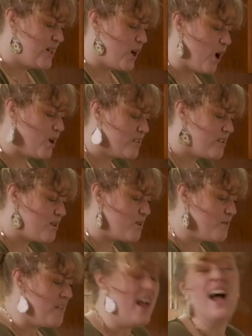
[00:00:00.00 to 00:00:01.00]

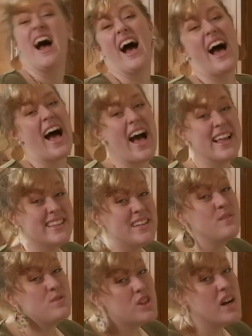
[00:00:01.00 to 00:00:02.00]
Also, I
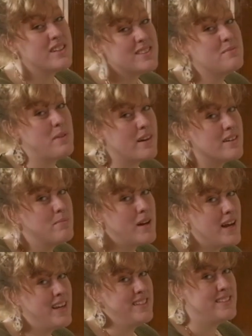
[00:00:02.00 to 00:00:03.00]
leave chunks of butter
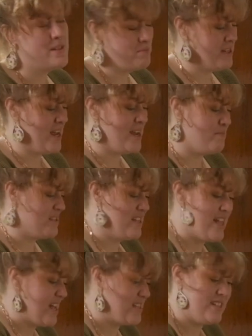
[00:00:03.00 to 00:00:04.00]
behind sometimes and
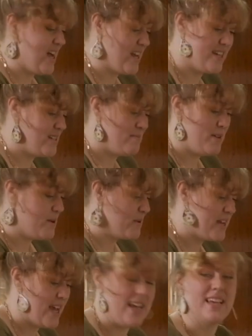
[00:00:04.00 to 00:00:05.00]
that's not gonna be
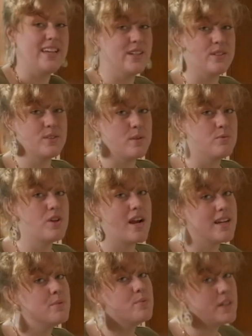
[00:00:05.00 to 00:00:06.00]
okay here. So I'm trying
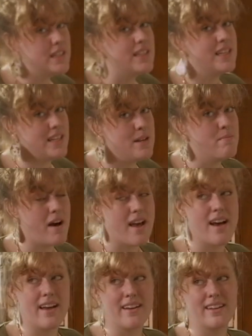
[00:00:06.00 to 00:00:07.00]
to really keep my eye on